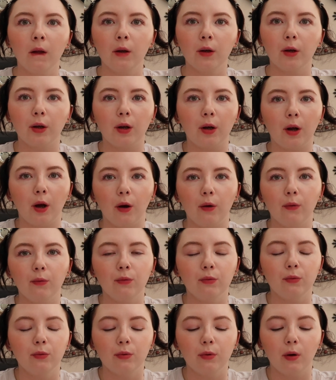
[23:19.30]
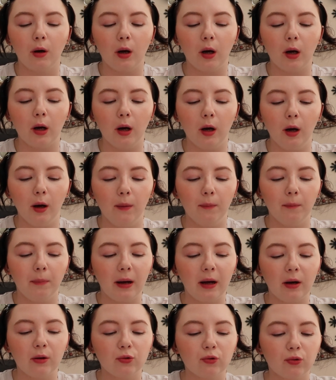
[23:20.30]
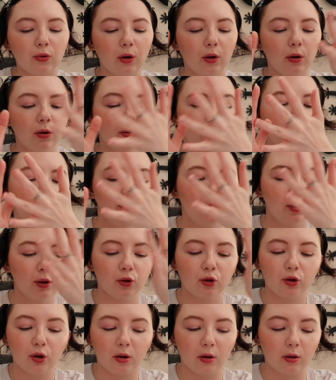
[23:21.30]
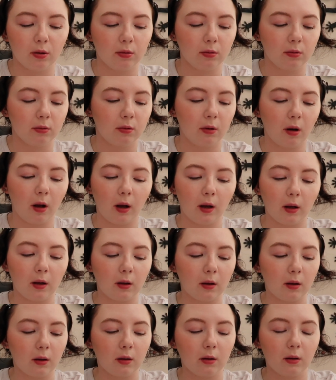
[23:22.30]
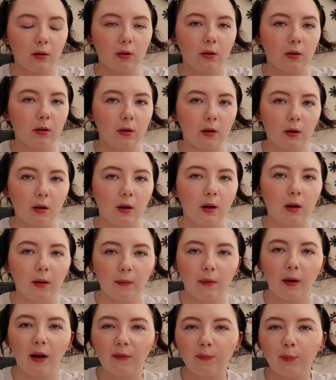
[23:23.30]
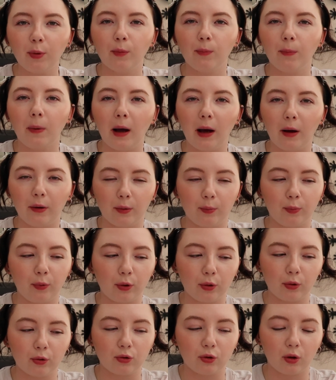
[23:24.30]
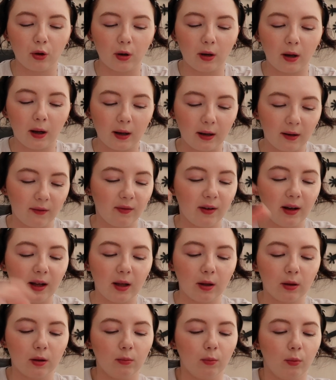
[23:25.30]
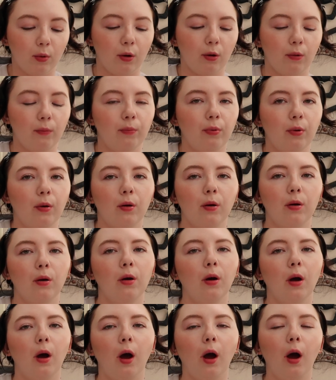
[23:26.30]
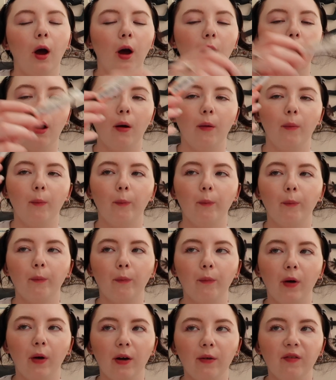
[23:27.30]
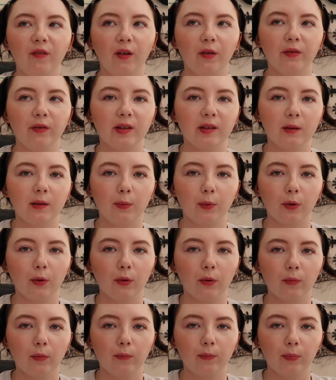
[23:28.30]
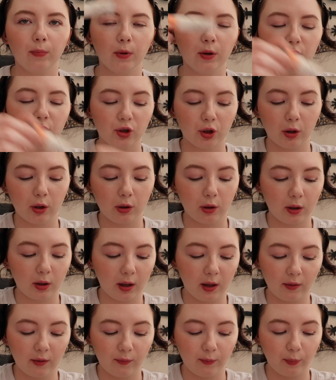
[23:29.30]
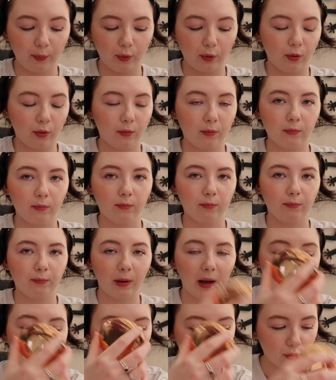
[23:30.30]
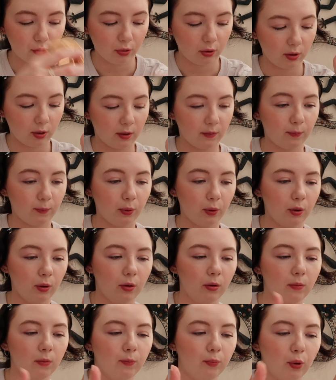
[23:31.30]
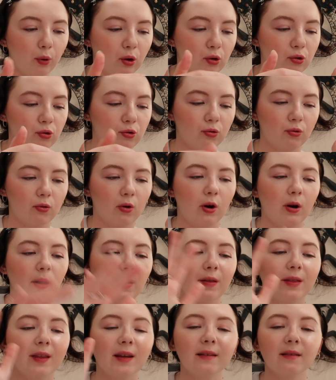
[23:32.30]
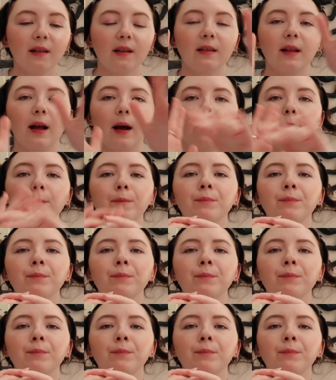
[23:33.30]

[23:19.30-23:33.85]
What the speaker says: you know, powder on, blush on, like I've put powder products on and I've layered them up. I've obviously put blush on, I've put powder on, I've put bronzer on and things like that.